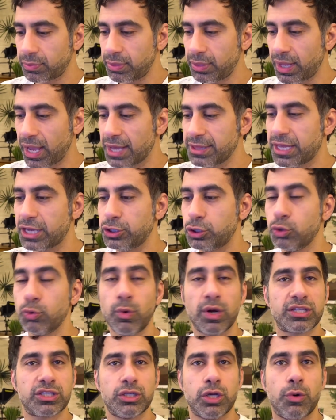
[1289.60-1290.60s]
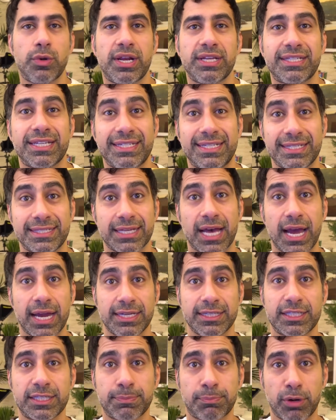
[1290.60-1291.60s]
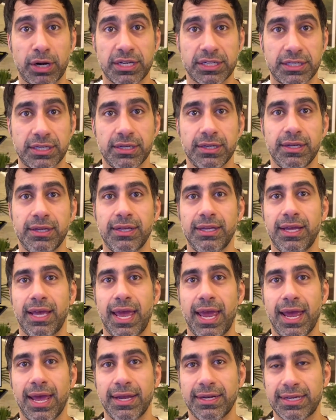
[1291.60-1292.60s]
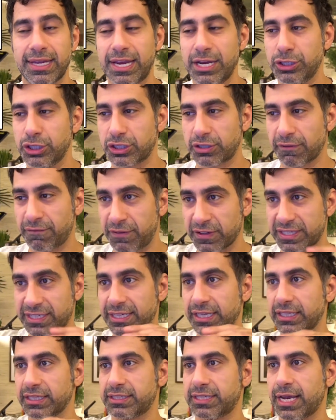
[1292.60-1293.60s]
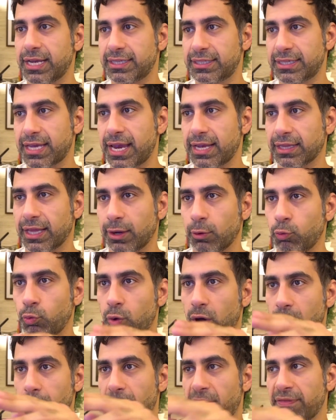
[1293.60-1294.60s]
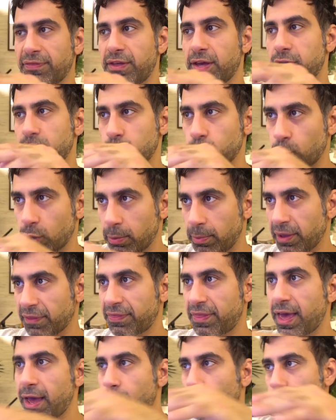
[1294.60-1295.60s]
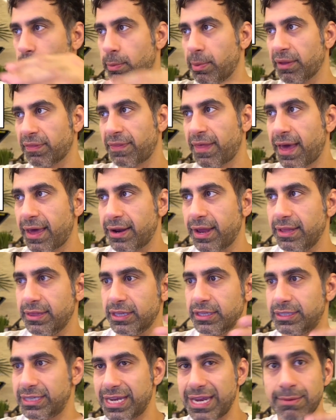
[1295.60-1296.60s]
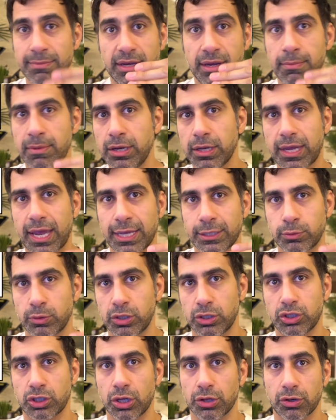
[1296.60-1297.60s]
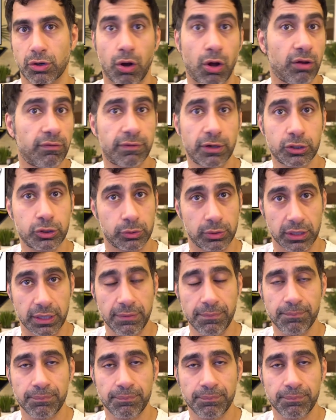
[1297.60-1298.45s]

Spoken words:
And they do what's known as a design sprint. And he just facilitates saying like, what about this? What about that? What about that? And the team communicates with each other all virtually.